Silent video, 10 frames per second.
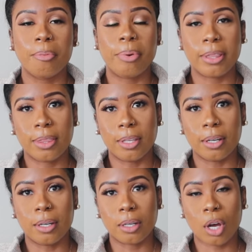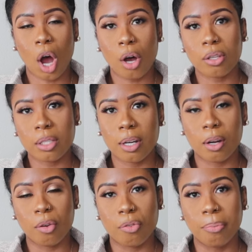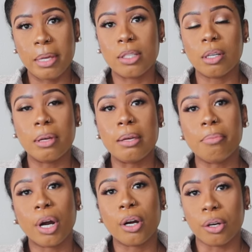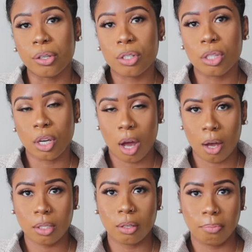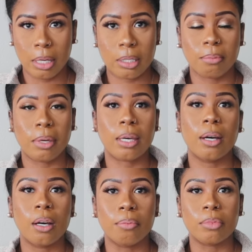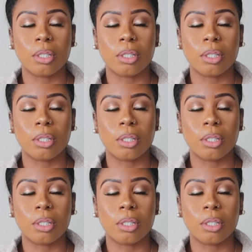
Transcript: but the cost of me to emerge, the cost of me to become,